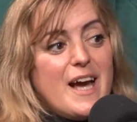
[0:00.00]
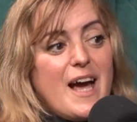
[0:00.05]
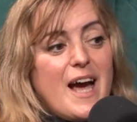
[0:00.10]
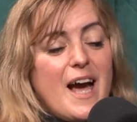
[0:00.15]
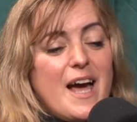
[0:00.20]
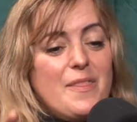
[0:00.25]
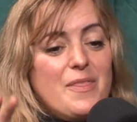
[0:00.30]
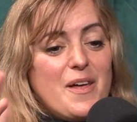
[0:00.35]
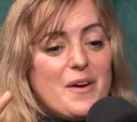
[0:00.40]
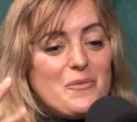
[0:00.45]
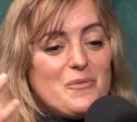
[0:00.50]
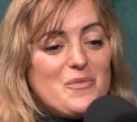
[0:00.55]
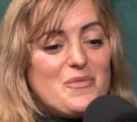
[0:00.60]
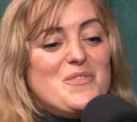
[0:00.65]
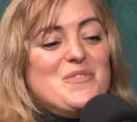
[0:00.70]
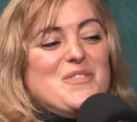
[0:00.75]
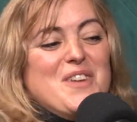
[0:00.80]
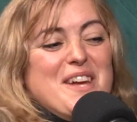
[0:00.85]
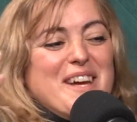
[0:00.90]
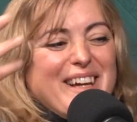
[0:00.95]
And then,
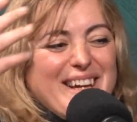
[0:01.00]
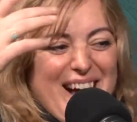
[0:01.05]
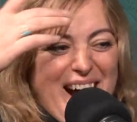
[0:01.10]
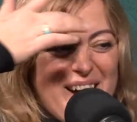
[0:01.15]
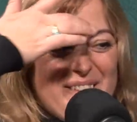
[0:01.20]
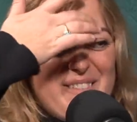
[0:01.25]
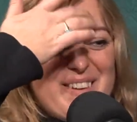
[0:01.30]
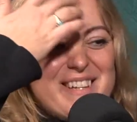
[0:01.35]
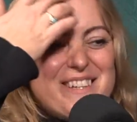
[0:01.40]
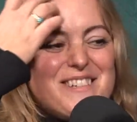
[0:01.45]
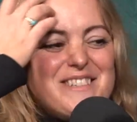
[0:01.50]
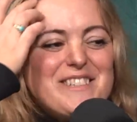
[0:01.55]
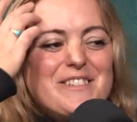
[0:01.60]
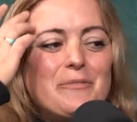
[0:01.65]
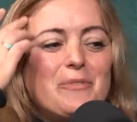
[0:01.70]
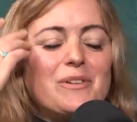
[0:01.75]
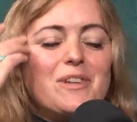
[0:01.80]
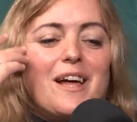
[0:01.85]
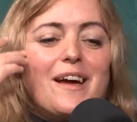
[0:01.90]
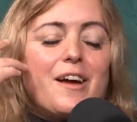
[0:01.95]
yeah, we
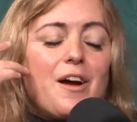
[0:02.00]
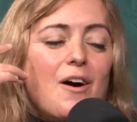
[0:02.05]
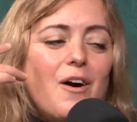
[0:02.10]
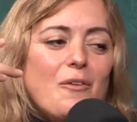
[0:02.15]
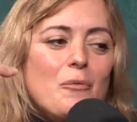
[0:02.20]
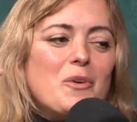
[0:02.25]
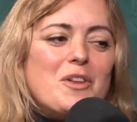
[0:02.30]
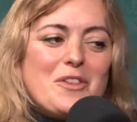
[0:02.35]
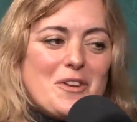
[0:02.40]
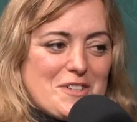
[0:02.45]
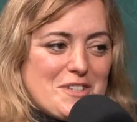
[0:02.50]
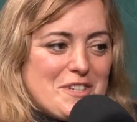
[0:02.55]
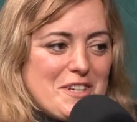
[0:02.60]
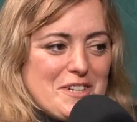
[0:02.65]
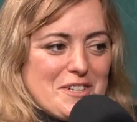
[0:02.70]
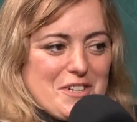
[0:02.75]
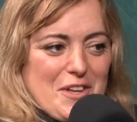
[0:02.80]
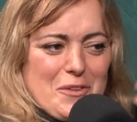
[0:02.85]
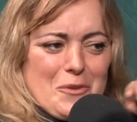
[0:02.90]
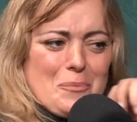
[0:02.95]
just were like, we looked at
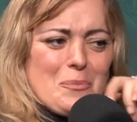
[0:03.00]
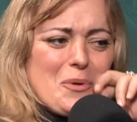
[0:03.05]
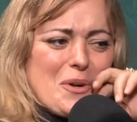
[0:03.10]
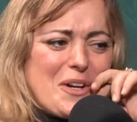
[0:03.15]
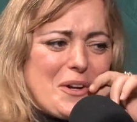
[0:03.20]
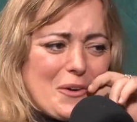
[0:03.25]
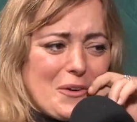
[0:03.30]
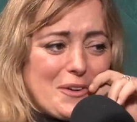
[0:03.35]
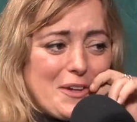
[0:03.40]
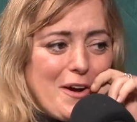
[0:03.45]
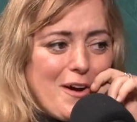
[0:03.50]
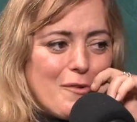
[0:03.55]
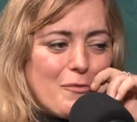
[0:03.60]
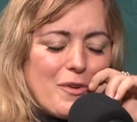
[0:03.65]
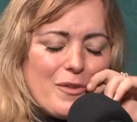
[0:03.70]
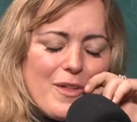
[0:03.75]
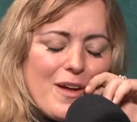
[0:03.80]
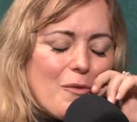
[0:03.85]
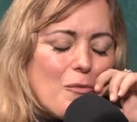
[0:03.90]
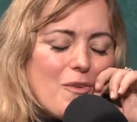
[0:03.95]
each other pretty early on. We
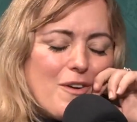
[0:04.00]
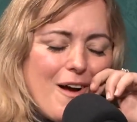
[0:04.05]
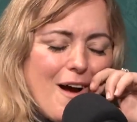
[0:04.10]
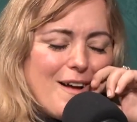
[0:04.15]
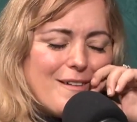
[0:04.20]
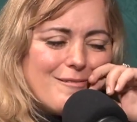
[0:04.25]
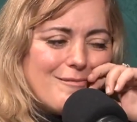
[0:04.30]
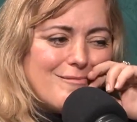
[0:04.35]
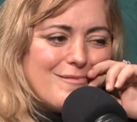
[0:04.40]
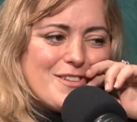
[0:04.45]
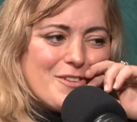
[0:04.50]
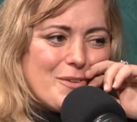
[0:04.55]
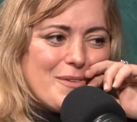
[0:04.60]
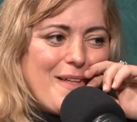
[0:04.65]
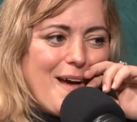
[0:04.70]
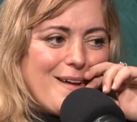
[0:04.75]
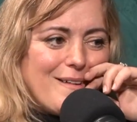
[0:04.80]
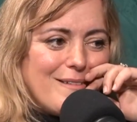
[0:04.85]
were like, we're not doing that.